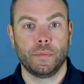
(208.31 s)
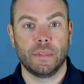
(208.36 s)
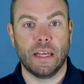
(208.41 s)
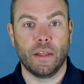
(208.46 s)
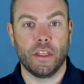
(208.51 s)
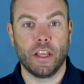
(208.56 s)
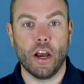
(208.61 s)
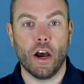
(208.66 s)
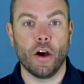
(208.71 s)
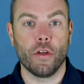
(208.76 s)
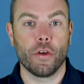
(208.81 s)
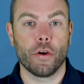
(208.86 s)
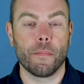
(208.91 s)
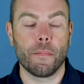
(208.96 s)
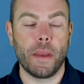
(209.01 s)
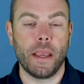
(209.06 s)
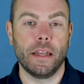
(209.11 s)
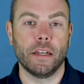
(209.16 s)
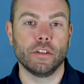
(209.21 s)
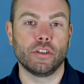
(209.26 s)
Now, the other
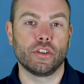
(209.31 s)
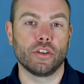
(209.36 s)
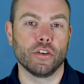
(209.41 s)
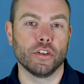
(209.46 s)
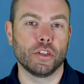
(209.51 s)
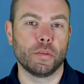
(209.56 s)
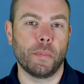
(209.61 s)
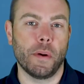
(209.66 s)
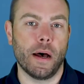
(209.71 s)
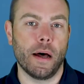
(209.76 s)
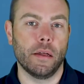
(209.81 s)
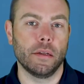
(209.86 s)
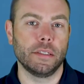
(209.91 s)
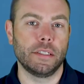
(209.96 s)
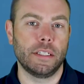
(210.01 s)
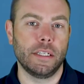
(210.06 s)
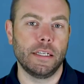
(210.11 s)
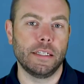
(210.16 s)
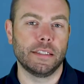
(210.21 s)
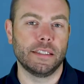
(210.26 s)
main insurance
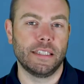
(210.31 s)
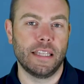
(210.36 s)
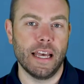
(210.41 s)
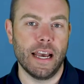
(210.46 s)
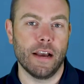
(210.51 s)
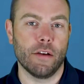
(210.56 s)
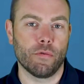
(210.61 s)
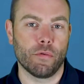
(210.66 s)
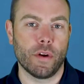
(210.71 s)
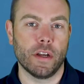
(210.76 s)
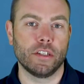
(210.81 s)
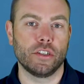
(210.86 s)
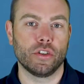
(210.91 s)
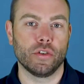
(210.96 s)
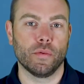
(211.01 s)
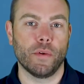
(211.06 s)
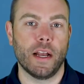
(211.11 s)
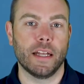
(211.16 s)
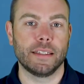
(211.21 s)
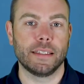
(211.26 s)
policies that
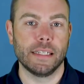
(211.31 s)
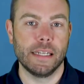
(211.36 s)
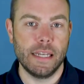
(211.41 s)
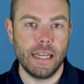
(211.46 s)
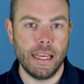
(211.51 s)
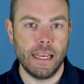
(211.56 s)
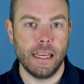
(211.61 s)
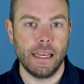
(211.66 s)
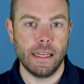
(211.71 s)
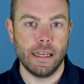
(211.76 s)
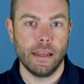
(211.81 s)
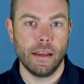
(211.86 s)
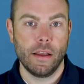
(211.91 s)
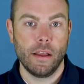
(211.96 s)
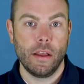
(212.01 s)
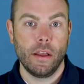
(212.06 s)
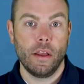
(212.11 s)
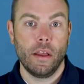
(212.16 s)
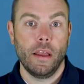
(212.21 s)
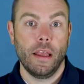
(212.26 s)
restaurants need
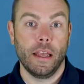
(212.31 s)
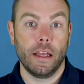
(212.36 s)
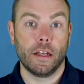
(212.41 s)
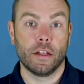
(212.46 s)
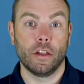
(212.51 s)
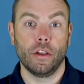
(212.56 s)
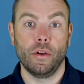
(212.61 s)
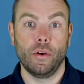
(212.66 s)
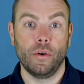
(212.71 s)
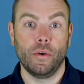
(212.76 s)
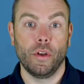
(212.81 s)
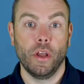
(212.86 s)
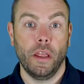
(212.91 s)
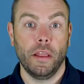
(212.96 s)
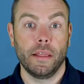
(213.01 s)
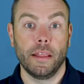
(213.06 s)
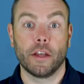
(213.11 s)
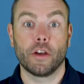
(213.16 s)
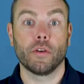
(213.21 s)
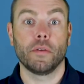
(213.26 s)
include
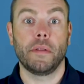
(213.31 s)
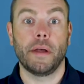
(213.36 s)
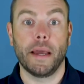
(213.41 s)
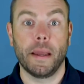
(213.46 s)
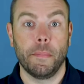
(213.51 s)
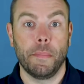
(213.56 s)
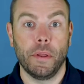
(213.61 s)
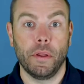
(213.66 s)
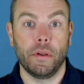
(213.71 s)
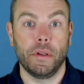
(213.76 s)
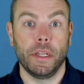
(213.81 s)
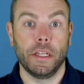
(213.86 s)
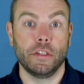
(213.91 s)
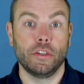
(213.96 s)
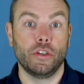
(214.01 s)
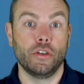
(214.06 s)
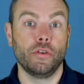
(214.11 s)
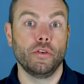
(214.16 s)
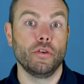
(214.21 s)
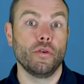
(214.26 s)
liquor liability.
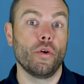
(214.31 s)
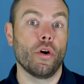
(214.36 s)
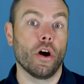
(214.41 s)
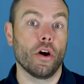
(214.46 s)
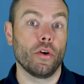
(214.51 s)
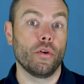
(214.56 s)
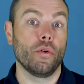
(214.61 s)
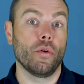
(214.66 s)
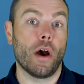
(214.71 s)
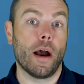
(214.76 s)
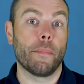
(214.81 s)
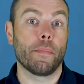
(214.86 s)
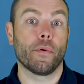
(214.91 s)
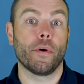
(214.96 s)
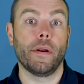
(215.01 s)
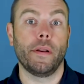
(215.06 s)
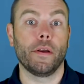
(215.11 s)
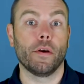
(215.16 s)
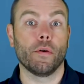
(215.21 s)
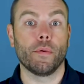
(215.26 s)
Are you
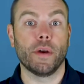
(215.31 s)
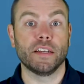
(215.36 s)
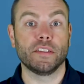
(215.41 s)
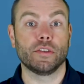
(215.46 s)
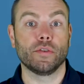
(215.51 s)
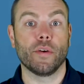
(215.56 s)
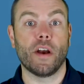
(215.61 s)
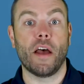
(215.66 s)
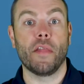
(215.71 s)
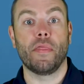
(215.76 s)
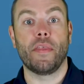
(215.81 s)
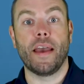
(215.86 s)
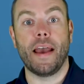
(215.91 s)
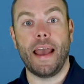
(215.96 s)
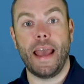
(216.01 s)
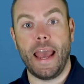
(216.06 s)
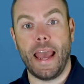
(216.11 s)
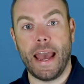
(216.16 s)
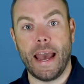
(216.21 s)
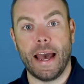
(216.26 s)
operating a restaurant that
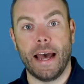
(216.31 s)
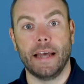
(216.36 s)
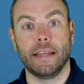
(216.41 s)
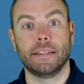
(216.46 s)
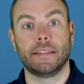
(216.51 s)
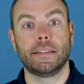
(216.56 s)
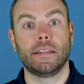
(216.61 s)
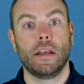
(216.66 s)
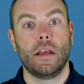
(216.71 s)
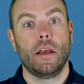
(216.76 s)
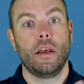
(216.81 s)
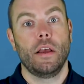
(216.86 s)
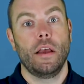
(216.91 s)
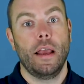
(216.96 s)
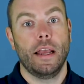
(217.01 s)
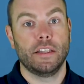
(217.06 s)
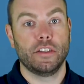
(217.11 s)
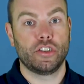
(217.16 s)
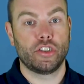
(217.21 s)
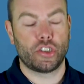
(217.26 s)
has
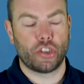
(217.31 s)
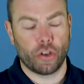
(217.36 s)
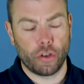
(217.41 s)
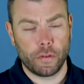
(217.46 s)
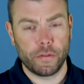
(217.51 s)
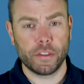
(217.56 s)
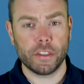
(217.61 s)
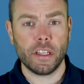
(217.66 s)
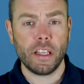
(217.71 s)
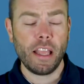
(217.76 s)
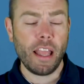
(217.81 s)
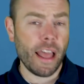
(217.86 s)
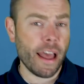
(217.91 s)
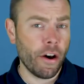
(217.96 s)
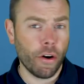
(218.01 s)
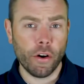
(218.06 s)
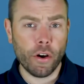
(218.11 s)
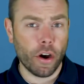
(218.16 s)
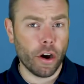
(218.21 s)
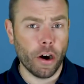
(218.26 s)
and serves
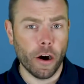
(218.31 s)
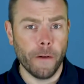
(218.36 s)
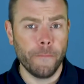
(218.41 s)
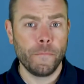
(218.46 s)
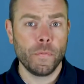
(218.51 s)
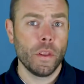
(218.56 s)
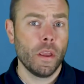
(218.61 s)
alcohol?